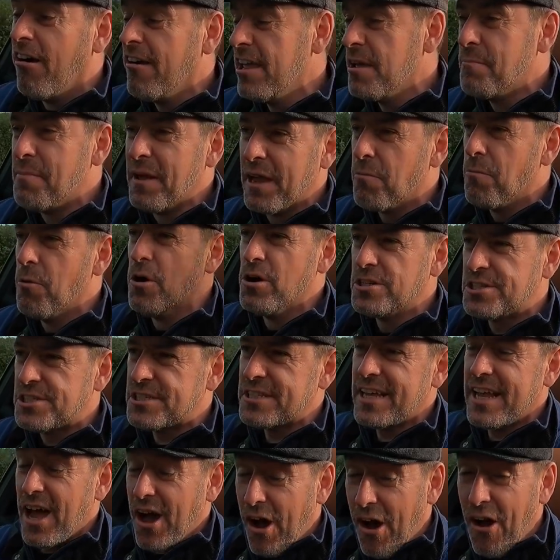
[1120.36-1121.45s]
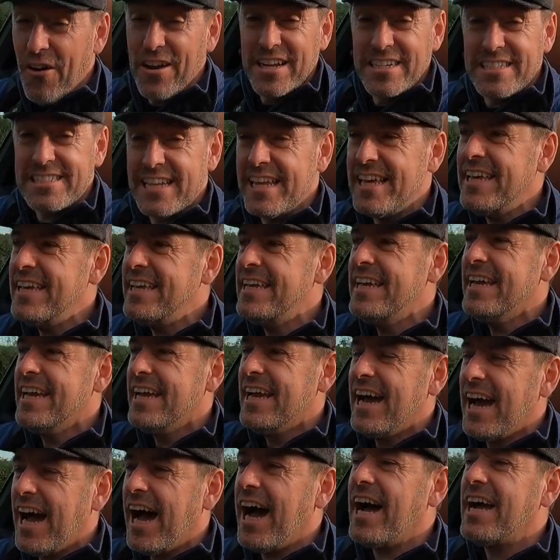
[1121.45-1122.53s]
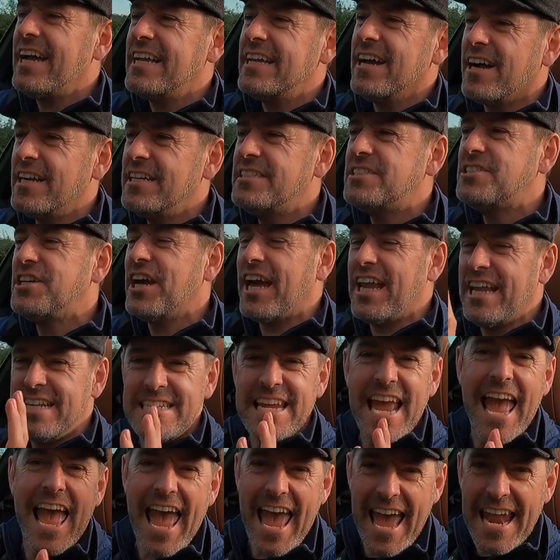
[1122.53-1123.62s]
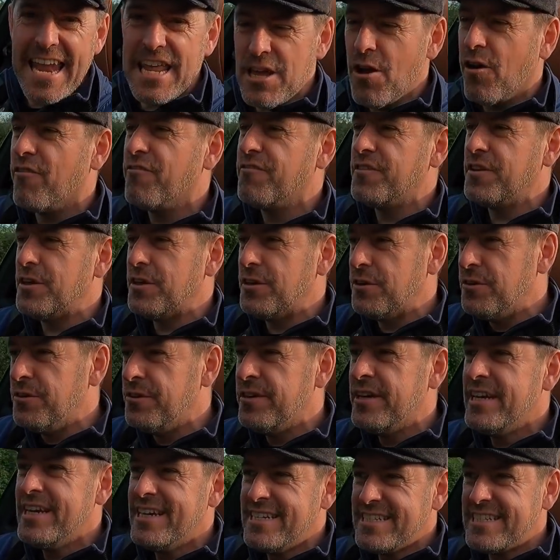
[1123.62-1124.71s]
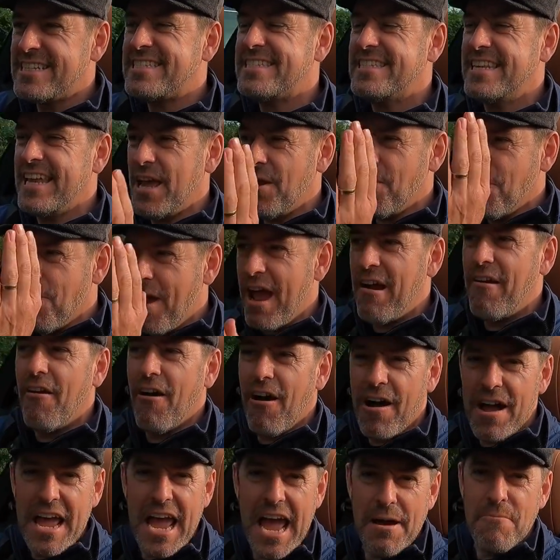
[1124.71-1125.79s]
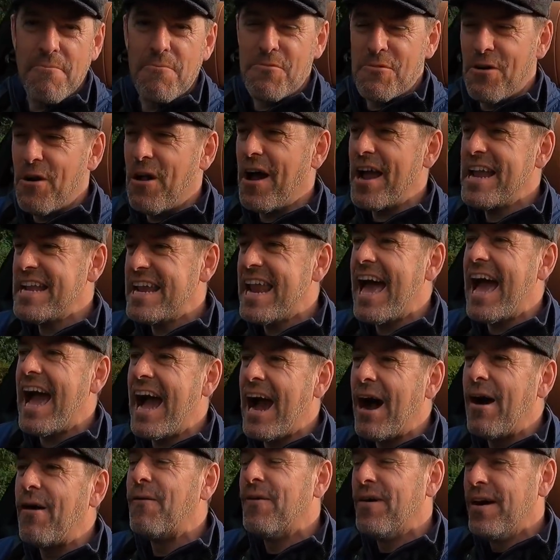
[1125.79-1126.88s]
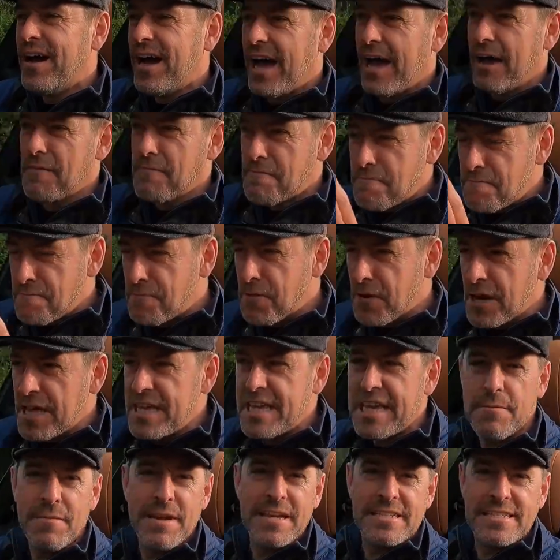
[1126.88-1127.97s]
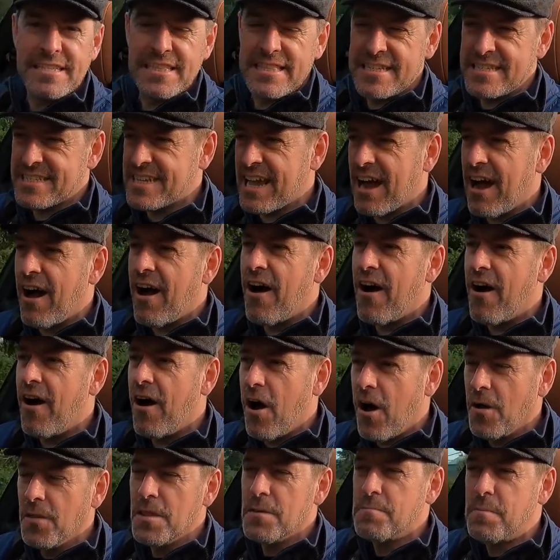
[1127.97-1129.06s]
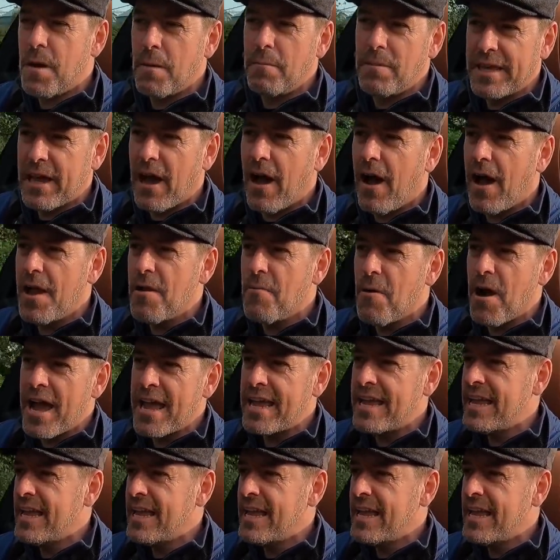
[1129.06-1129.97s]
you big wuss. Honestly, I challenge any of you to sit where I am right now and fully commit to this car on the public highway.